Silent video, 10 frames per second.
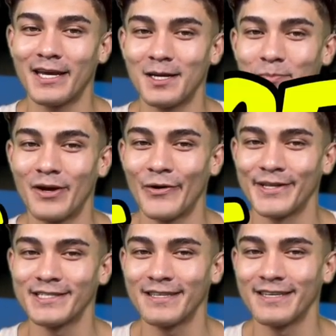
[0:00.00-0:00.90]
an
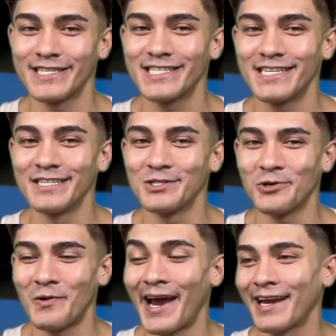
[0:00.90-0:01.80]
appearance in this teaser
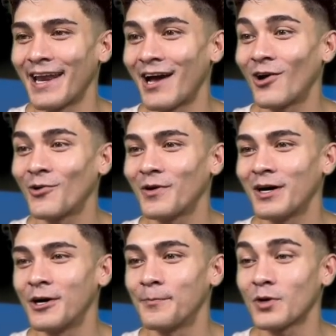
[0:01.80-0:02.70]
right now.